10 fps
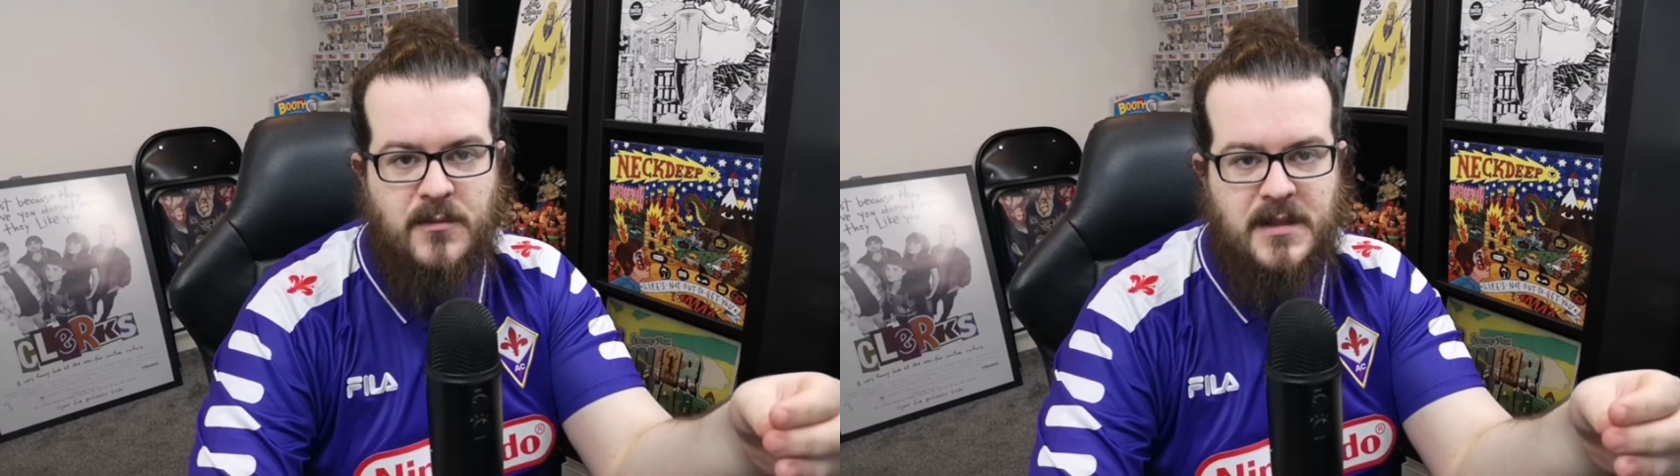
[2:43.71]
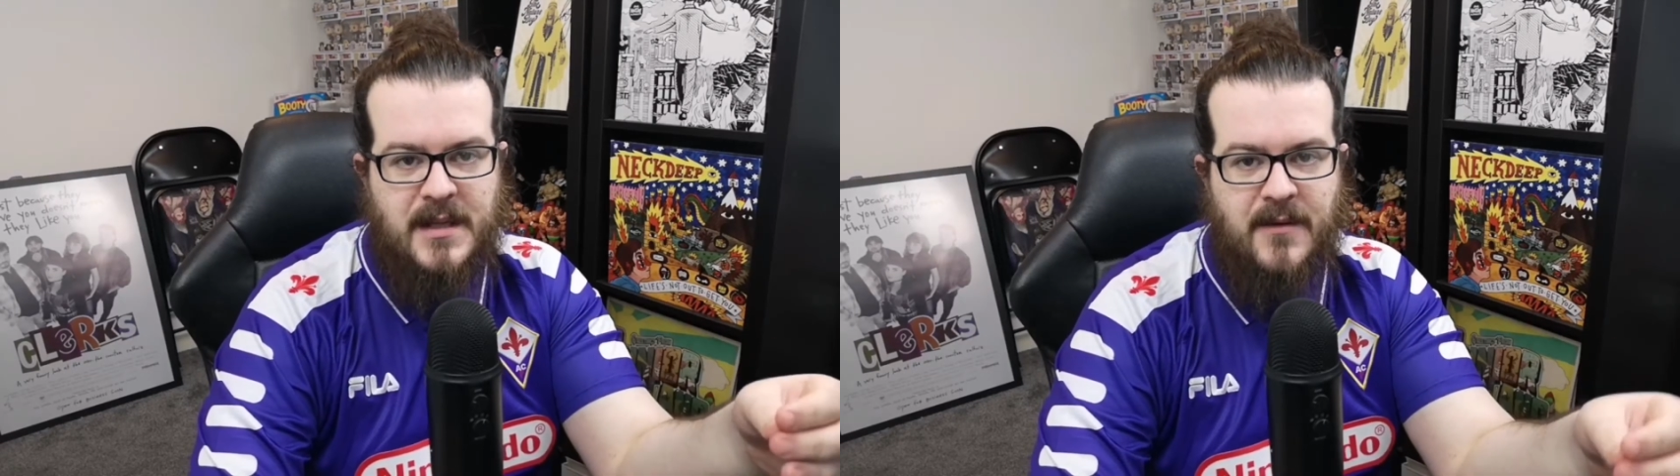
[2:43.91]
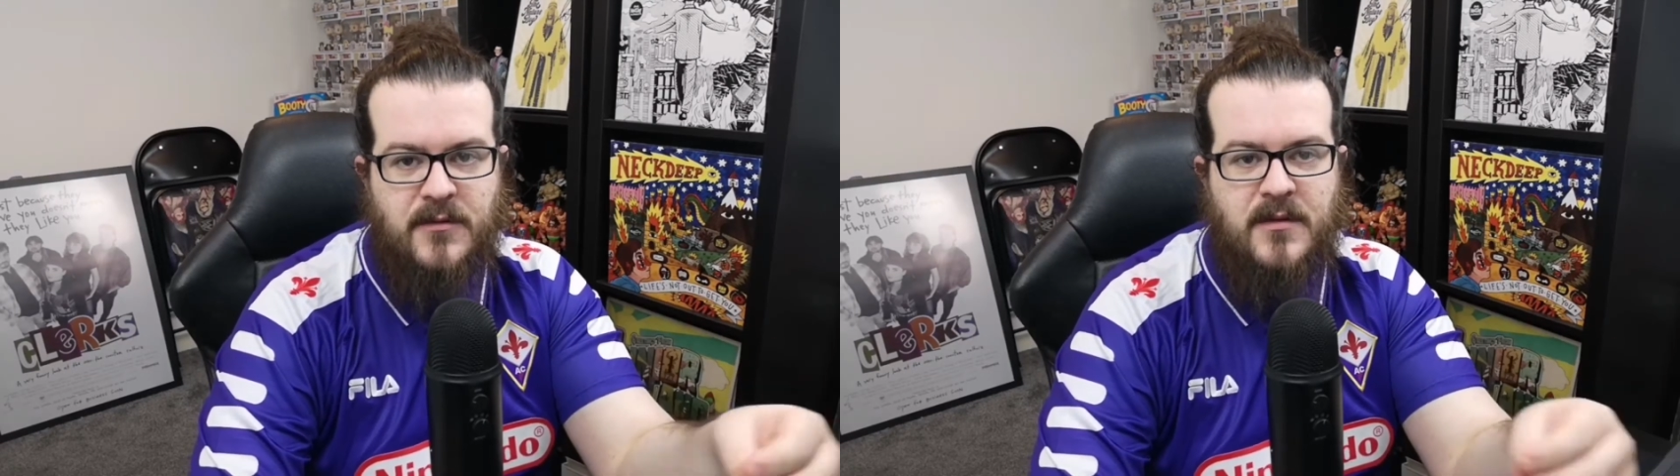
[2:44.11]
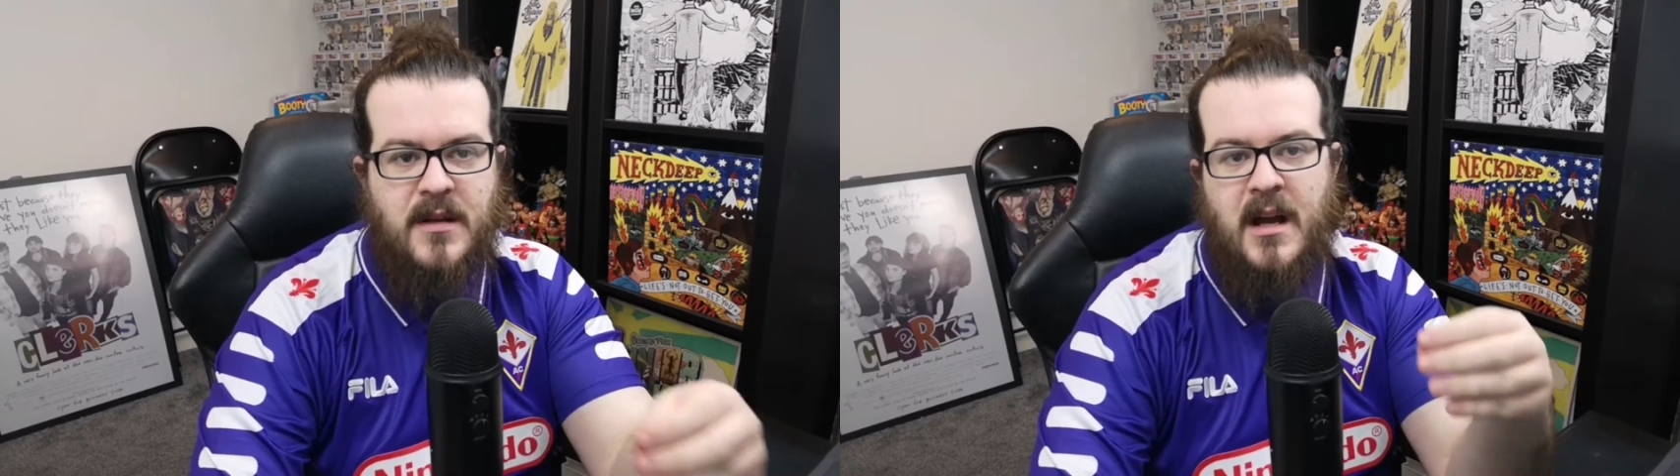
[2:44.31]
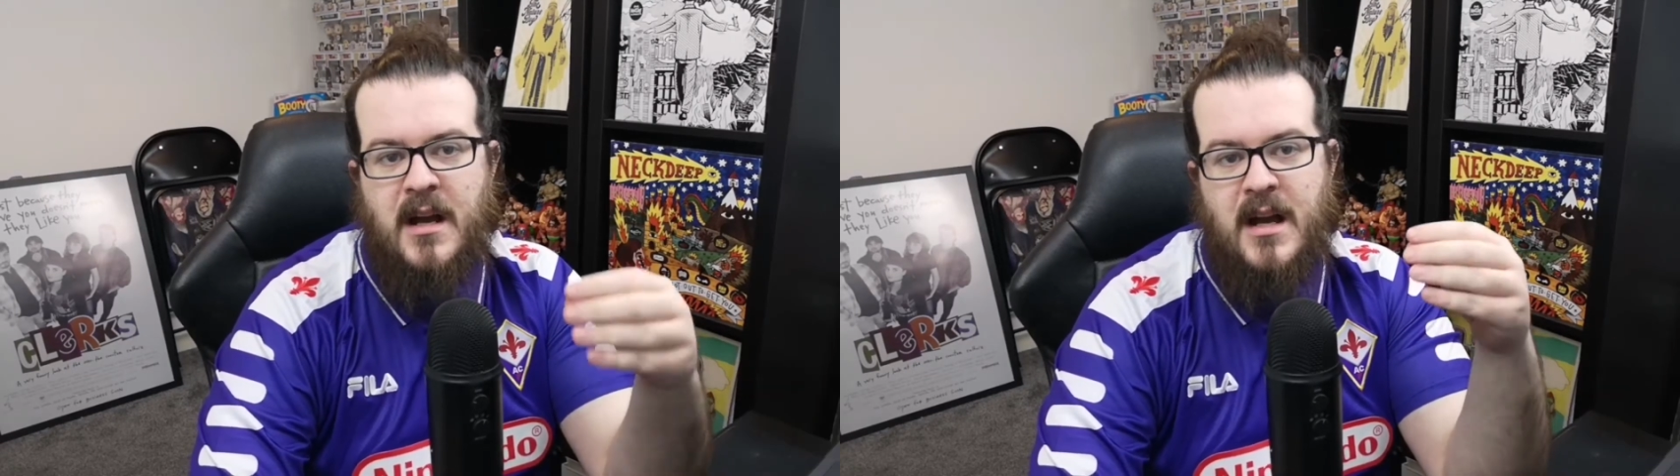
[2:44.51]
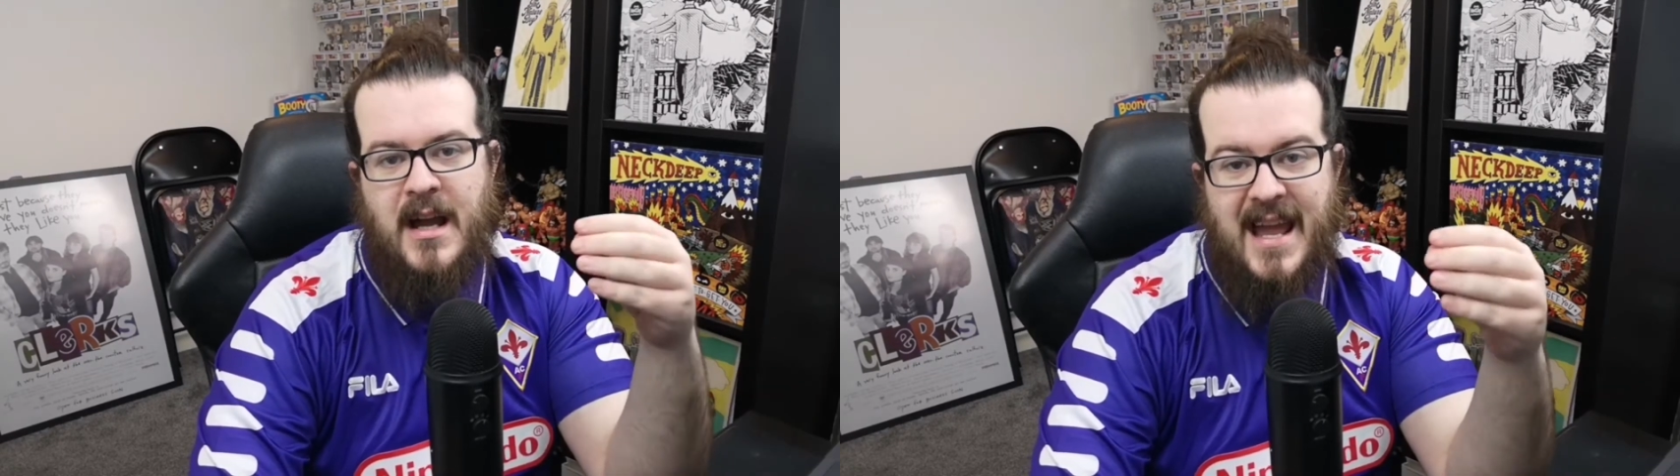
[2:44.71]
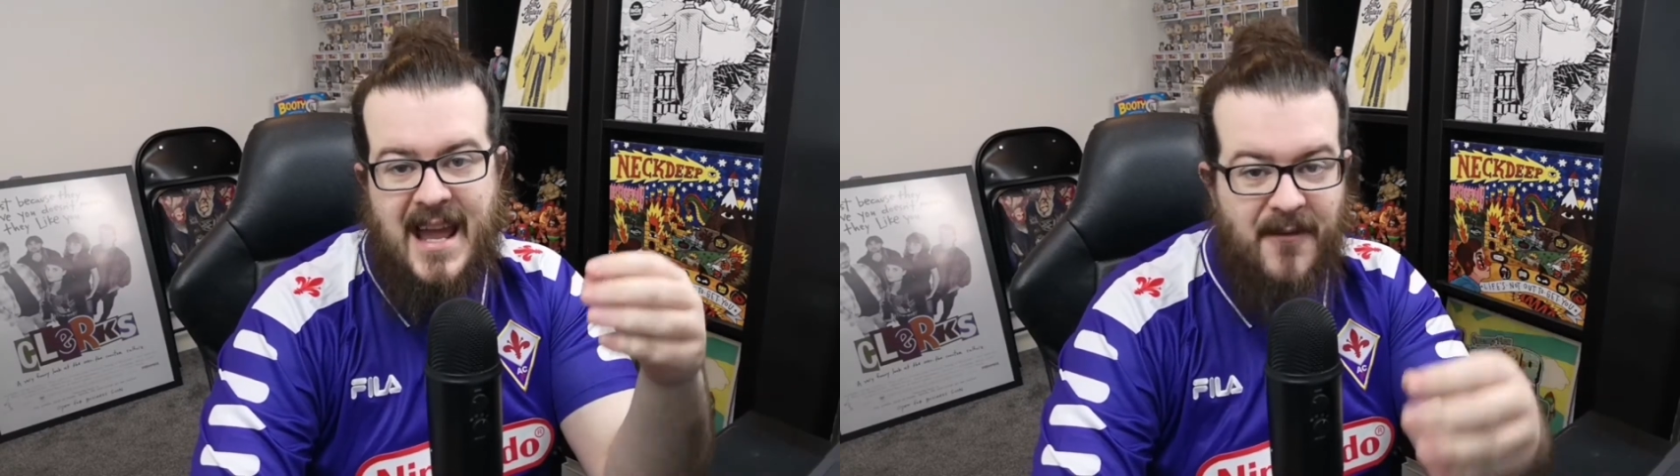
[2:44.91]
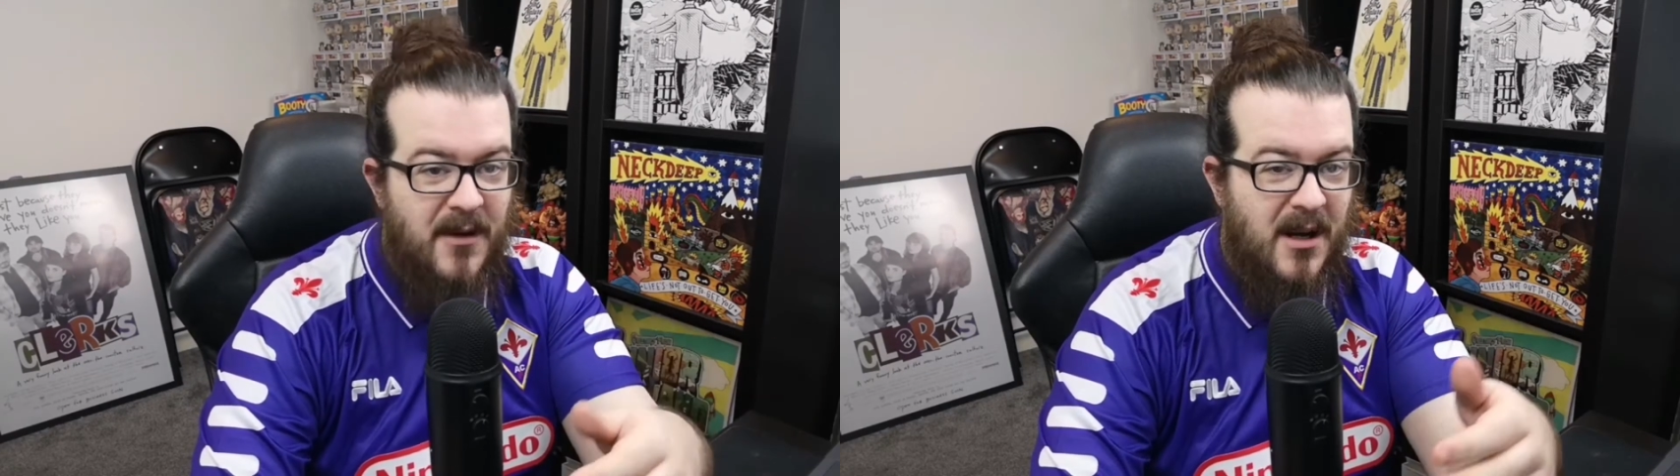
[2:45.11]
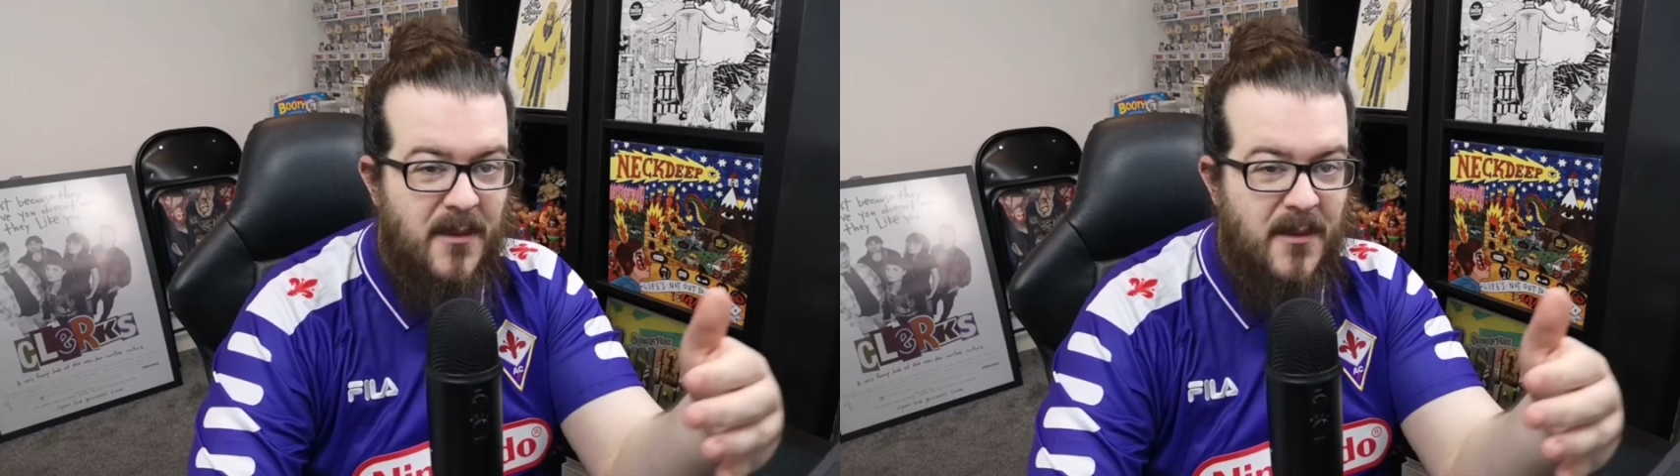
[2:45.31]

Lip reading: staff? If you're coming